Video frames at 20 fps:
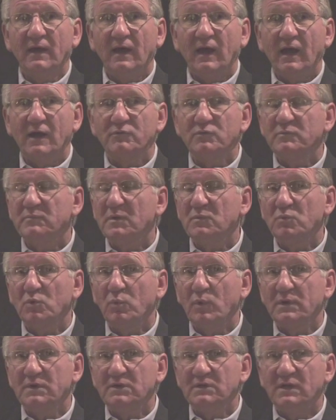I remember
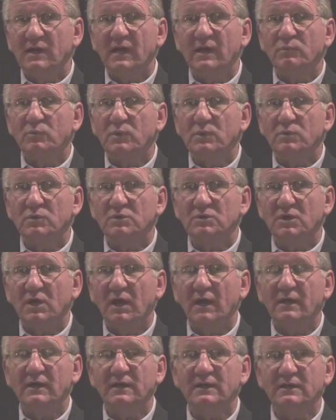one time we were
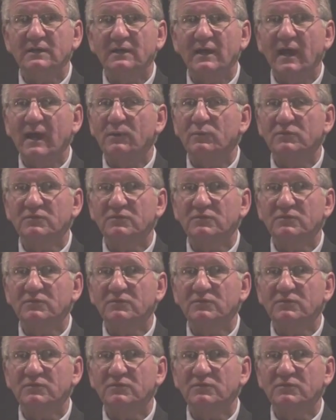talking and I